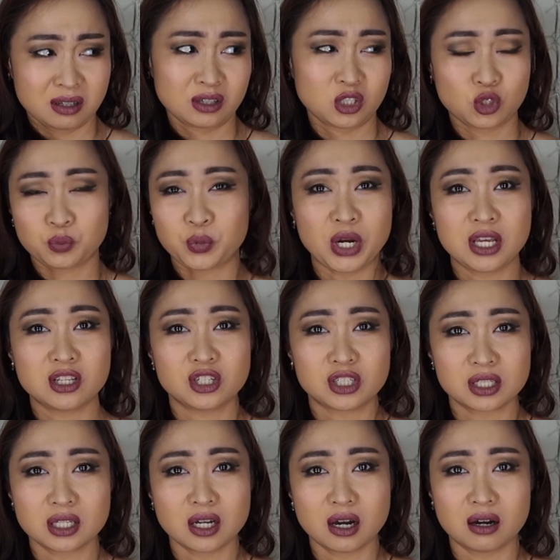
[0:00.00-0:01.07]
sprain
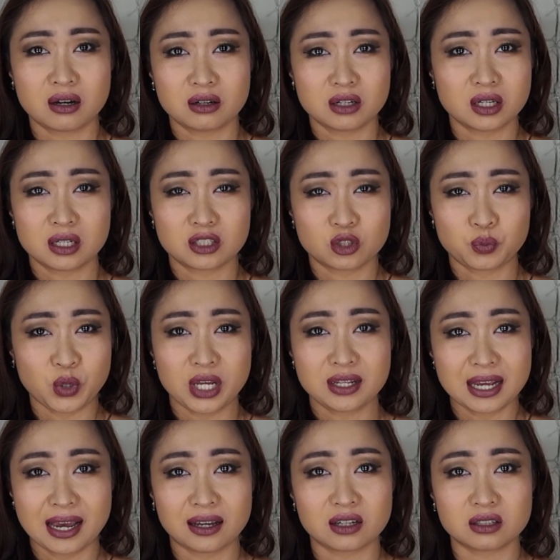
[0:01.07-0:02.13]

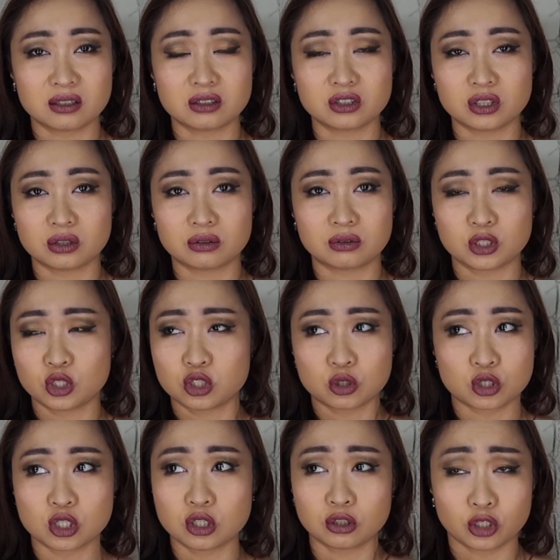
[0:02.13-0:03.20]
ankle,
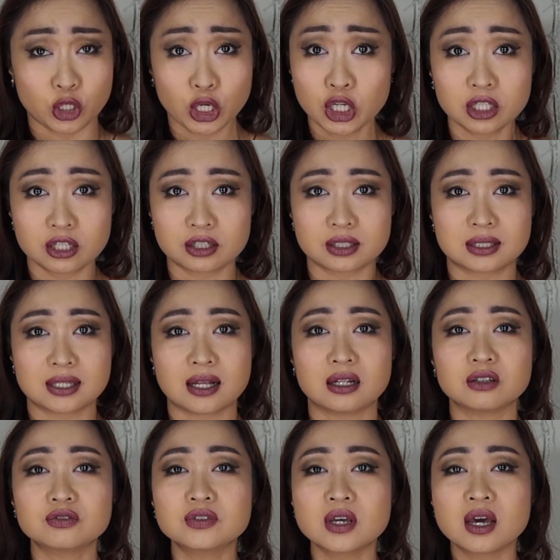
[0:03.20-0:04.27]
you'll hurt
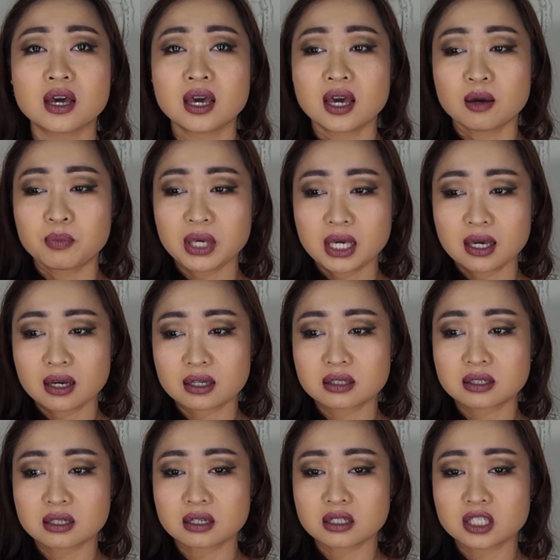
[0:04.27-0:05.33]
yourself,
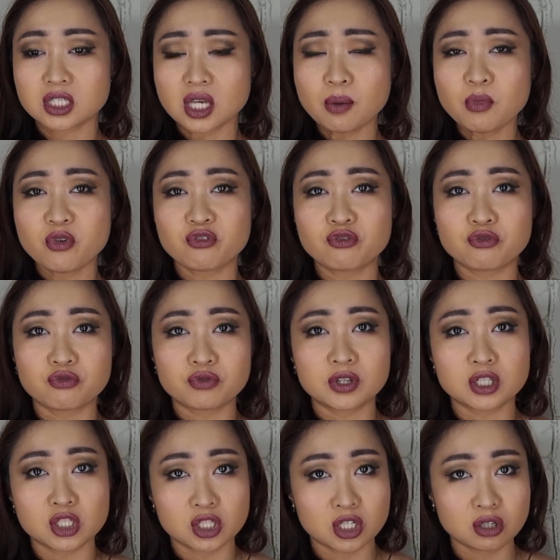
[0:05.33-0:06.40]
because some of the
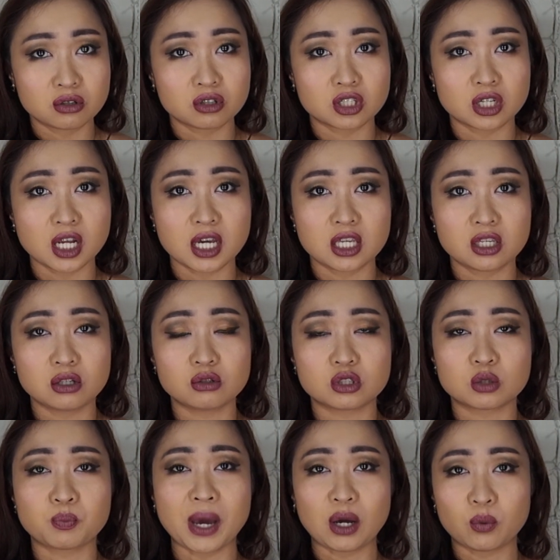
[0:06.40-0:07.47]
shoes that I
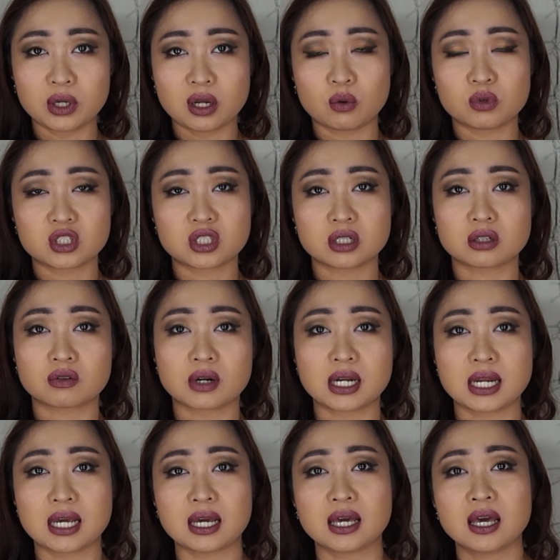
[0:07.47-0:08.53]
used back when I was still
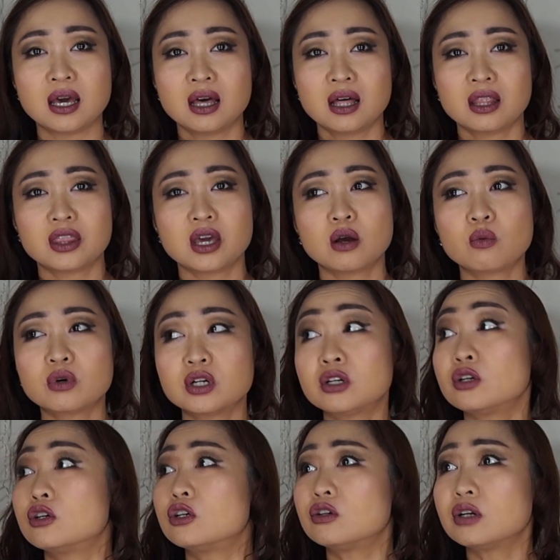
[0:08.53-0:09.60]
running, they were
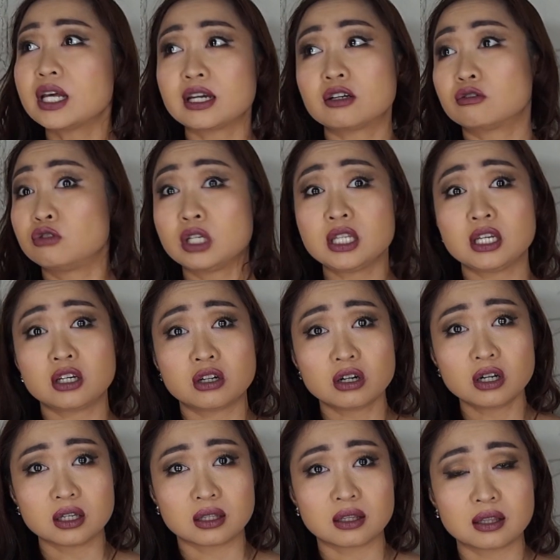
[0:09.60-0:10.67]
like really
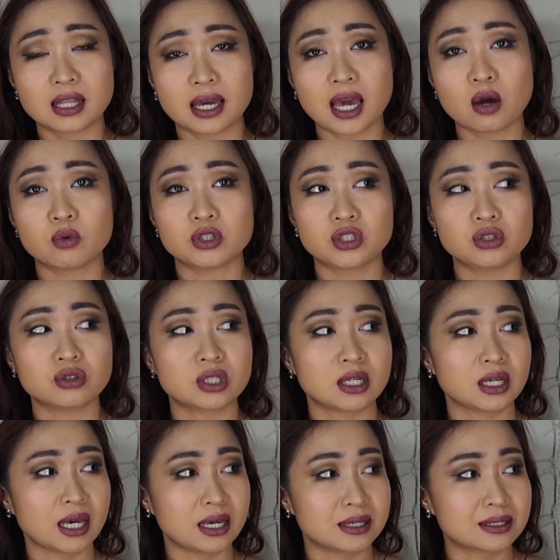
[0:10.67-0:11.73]
good. Like I was using
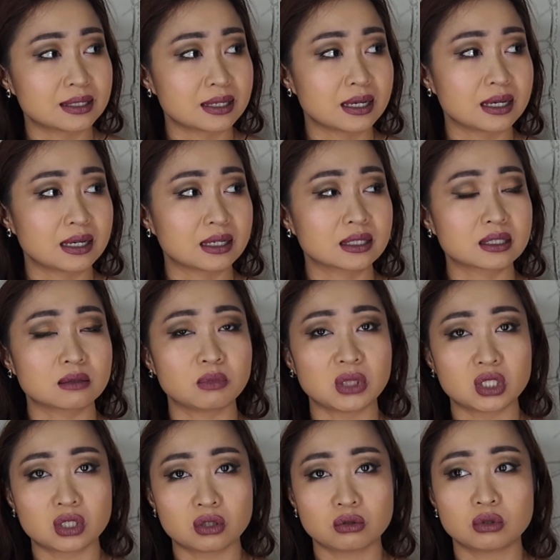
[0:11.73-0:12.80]
Asics,
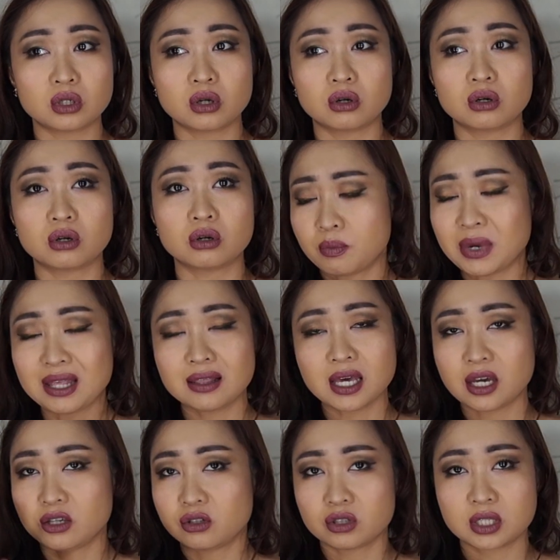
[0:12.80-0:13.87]
Mizuno, mainly
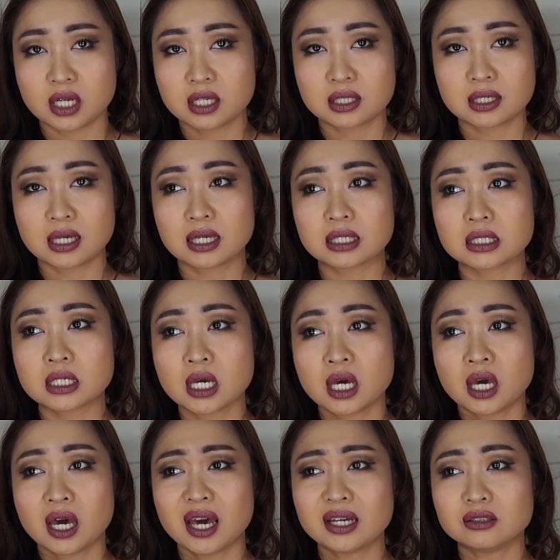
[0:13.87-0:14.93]
I used Asics,
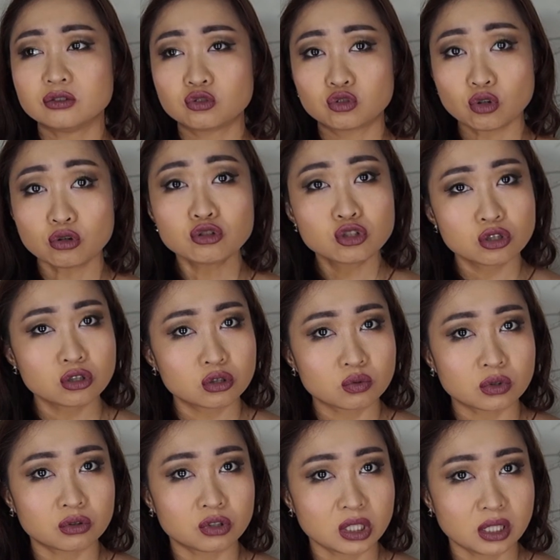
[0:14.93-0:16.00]
and those shoes
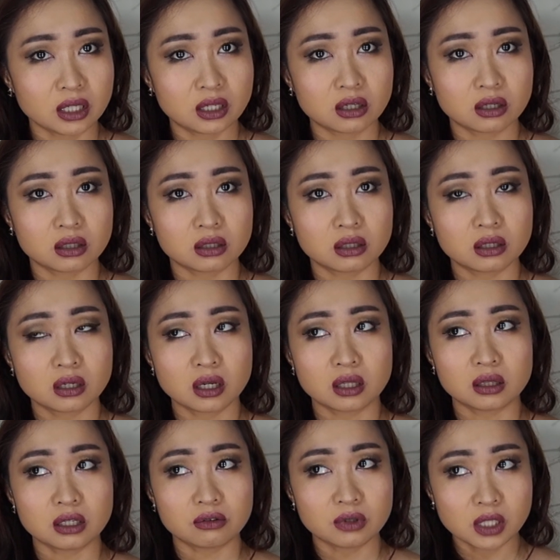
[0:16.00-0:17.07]
were really good
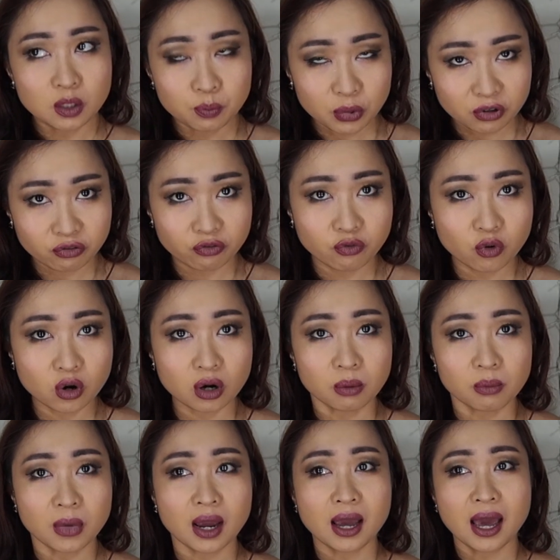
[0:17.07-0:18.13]
and they really
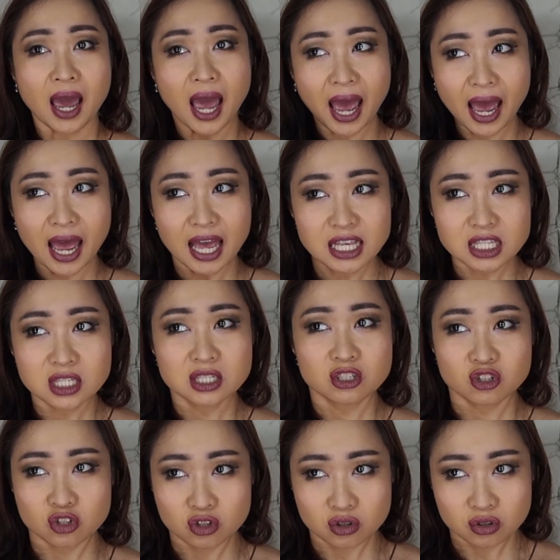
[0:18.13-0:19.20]
perform
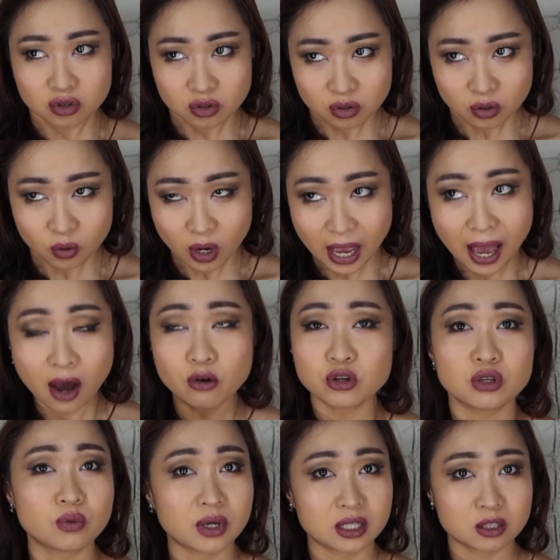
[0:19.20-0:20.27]
as how
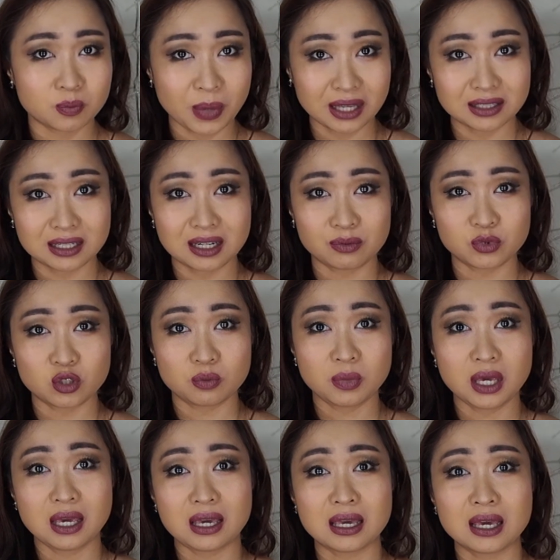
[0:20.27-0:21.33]
you expected them to
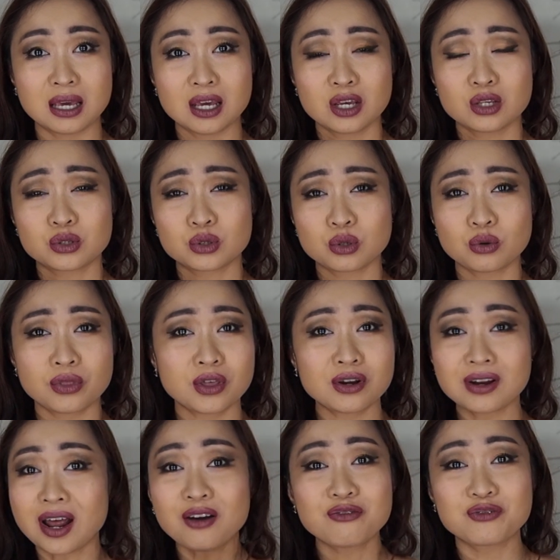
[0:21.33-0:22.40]
be. So they're
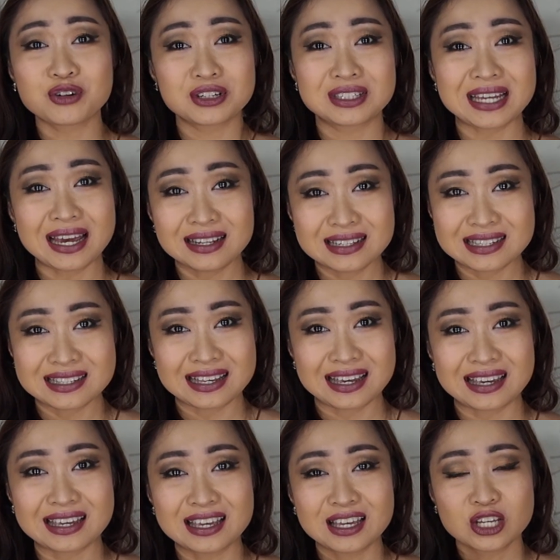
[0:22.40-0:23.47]
not for dancing.
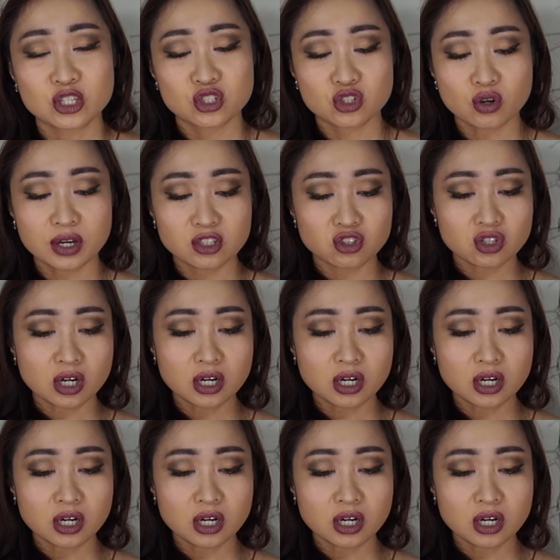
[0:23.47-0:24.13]
So I